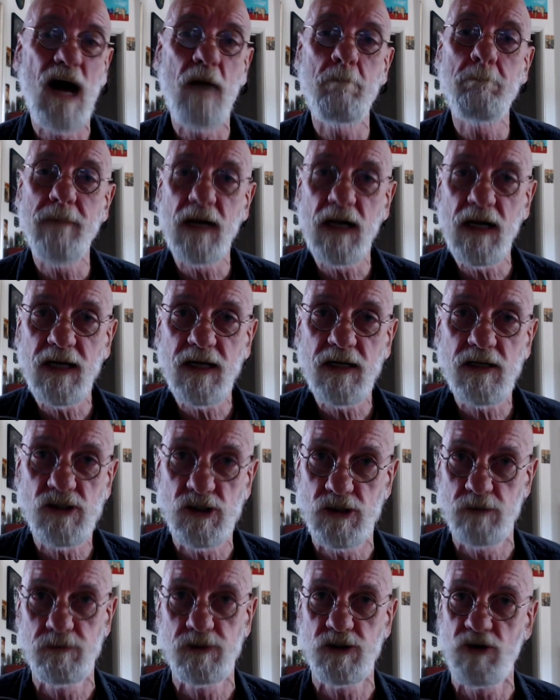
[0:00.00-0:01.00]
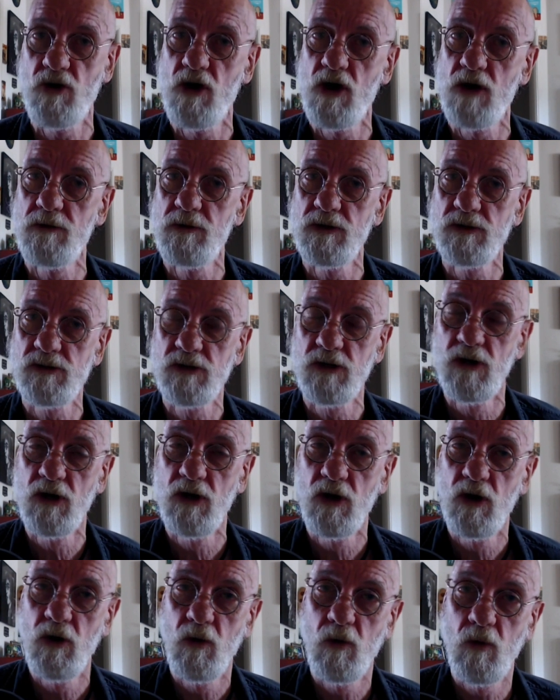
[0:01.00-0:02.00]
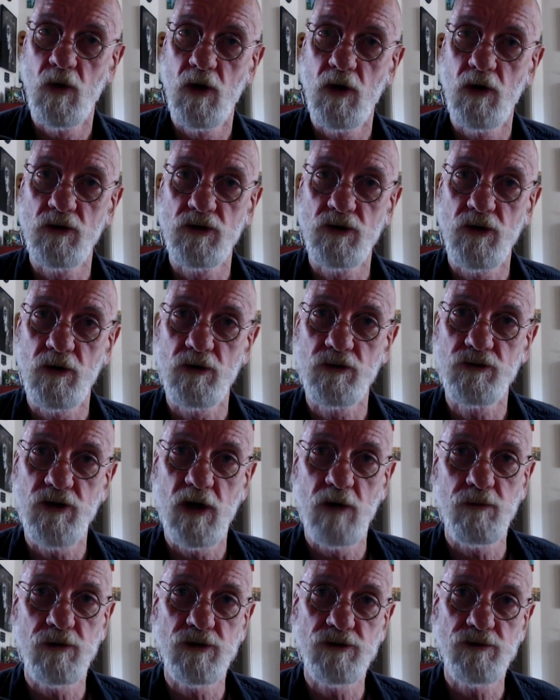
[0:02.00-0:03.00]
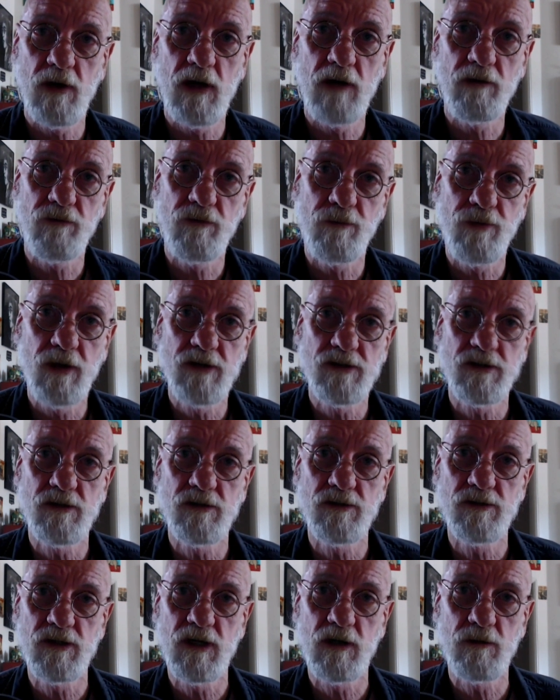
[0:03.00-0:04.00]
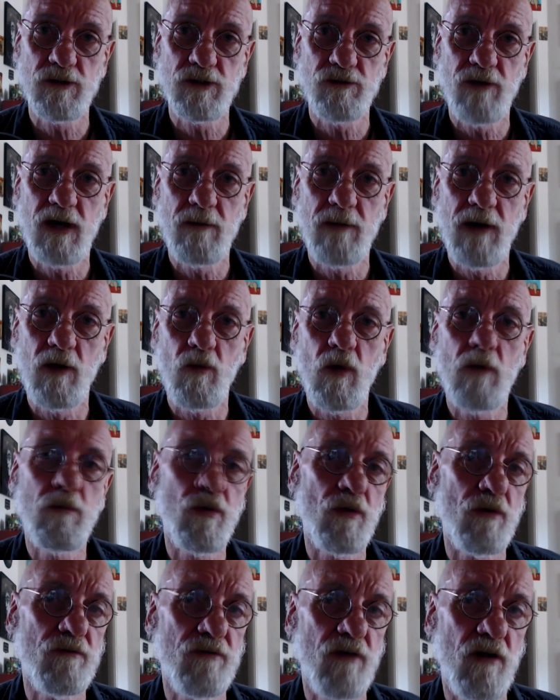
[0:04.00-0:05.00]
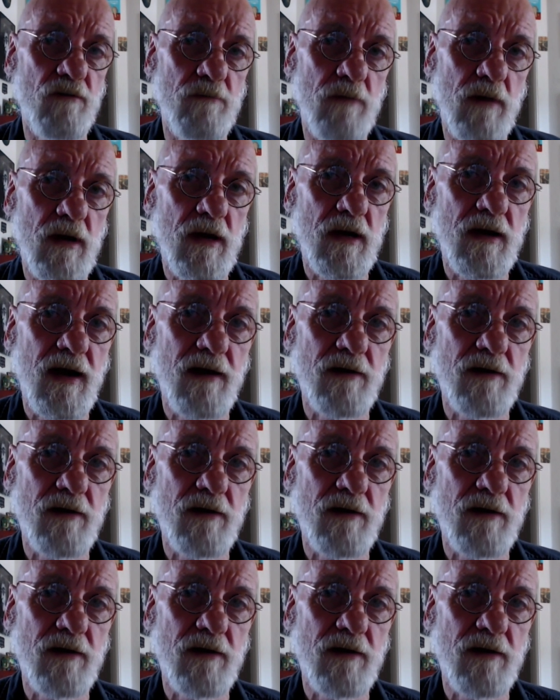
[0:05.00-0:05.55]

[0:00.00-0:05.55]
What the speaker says: 1 million subscribers while Donald Trump was running for presidency. It was around about 1.5 million.